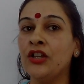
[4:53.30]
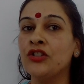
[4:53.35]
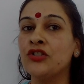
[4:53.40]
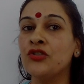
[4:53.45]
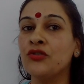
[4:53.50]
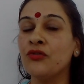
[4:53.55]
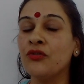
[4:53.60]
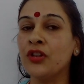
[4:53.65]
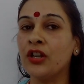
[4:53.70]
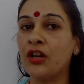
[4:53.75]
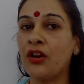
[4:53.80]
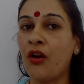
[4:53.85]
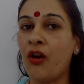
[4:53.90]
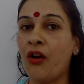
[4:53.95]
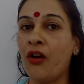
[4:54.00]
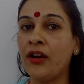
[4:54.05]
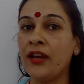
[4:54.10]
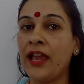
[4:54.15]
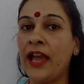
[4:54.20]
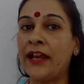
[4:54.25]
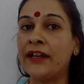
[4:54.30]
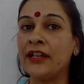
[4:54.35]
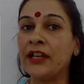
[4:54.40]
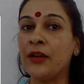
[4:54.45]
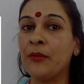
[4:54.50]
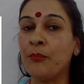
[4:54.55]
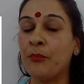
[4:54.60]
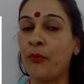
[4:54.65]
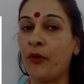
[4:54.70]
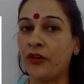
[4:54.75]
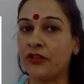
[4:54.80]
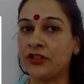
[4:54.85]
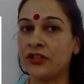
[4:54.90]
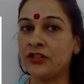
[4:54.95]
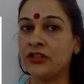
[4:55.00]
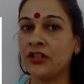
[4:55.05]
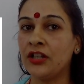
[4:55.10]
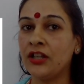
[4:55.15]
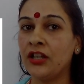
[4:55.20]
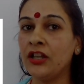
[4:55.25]
to recall an
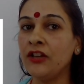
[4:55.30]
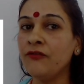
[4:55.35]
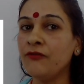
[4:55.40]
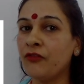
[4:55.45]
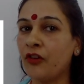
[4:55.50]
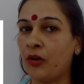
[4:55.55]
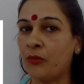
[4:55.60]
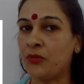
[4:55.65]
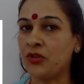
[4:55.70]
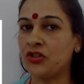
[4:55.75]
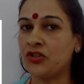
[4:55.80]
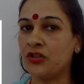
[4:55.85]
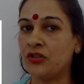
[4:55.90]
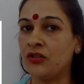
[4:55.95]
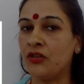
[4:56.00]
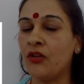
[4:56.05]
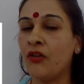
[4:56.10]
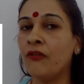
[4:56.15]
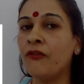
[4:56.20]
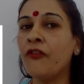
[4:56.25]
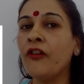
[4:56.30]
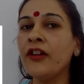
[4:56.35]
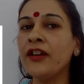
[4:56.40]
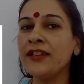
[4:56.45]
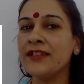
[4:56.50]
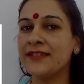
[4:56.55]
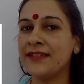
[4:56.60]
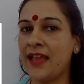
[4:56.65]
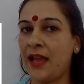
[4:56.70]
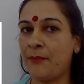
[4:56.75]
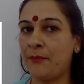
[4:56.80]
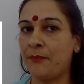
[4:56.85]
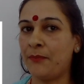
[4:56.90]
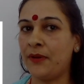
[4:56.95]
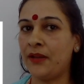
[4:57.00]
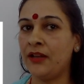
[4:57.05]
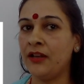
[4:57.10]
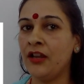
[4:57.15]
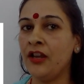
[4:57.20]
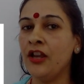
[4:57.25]
important information. For
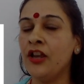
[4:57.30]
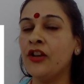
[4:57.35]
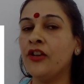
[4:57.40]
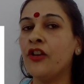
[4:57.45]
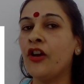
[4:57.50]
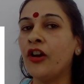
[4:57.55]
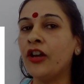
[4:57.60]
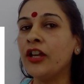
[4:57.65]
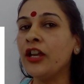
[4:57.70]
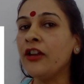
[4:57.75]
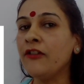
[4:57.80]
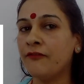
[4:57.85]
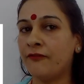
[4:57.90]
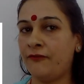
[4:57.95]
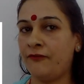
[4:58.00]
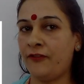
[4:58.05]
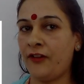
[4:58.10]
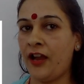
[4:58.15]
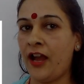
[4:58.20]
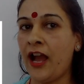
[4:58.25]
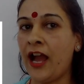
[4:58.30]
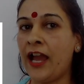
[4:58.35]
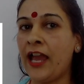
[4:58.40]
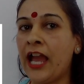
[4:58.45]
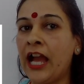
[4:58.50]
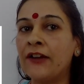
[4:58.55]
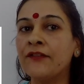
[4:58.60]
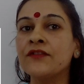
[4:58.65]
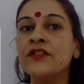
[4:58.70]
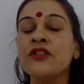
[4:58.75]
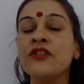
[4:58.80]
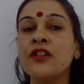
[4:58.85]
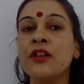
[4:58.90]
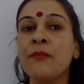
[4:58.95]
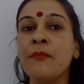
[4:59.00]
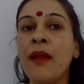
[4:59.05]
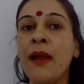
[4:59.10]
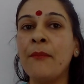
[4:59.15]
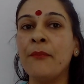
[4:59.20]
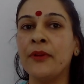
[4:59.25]
example, now if I have to
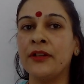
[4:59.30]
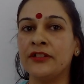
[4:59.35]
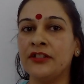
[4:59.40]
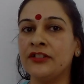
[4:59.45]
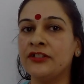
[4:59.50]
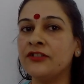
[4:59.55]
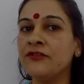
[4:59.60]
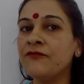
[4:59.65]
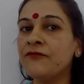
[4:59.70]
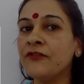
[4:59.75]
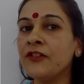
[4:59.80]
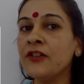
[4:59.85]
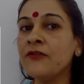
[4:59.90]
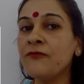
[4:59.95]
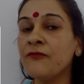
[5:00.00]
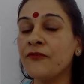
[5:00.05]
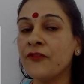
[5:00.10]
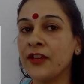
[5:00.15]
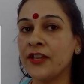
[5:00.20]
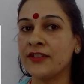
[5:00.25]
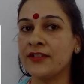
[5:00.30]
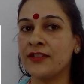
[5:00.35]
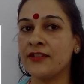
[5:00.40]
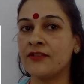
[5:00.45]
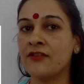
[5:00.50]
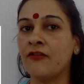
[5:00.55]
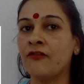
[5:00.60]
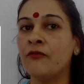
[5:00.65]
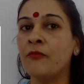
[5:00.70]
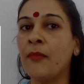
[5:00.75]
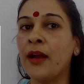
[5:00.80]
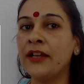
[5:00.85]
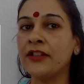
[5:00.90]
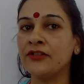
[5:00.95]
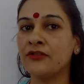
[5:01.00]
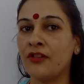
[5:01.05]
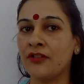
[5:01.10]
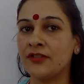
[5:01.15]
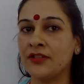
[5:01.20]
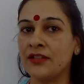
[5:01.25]
remember the different phases of
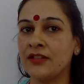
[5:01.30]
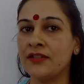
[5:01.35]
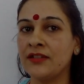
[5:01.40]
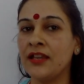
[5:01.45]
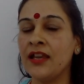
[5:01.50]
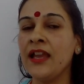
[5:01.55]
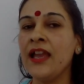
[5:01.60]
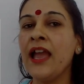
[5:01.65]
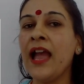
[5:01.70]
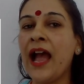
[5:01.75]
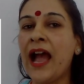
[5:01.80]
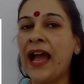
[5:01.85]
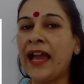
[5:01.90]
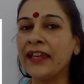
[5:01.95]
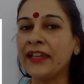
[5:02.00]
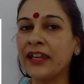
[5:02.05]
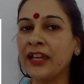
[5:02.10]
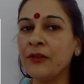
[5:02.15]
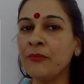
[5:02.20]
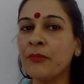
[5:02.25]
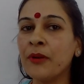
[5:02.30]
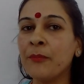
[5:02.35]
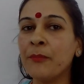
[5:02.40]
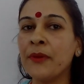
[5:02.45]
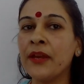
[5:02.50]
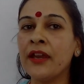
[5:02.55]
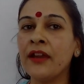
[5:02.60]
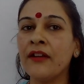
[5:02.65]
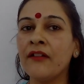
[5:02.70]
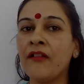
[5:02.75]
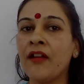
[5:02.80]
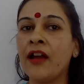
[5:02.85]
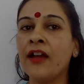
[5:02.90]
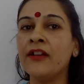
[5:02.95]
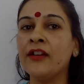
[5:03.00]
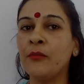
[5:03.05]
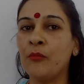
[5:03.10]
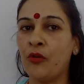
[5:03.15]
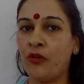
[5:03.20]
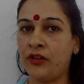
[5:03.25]
mitosis, I can prepare a
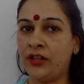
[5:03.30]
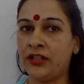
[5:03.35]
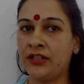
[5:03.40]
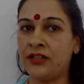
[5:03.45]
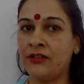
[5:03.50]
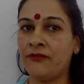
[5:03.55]
mnemonic